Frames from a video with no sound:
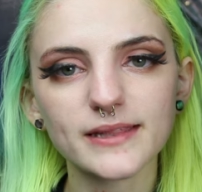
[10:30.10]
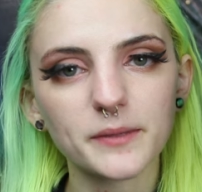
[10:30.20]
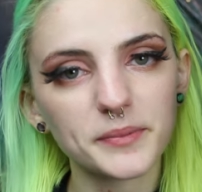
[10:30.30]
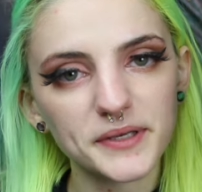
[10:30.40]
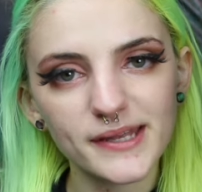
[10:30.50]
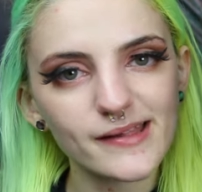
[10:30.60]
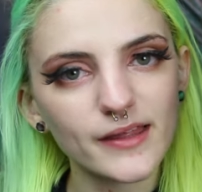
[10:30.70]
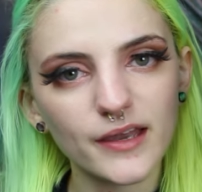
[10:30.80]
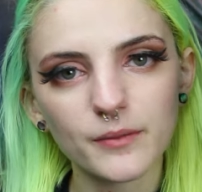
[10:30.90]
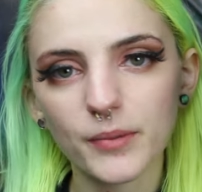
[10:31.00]

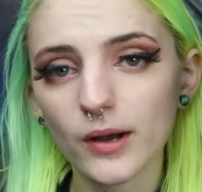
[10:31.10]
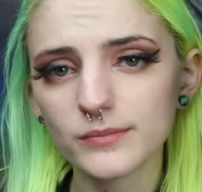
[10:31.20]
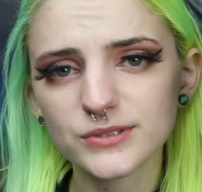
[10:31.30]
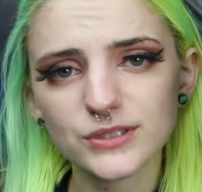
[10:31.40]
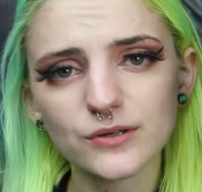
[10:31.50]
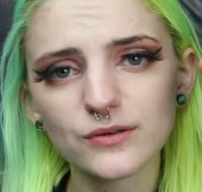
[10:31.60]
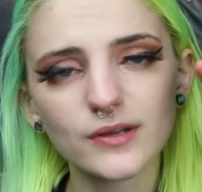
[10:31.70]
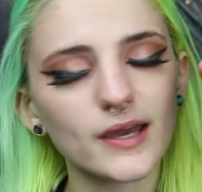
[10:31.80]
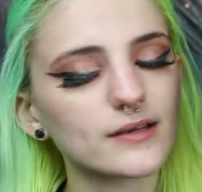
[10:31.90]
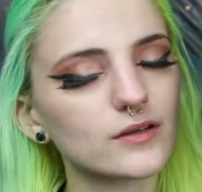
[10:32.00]
lepidolite palm stone. I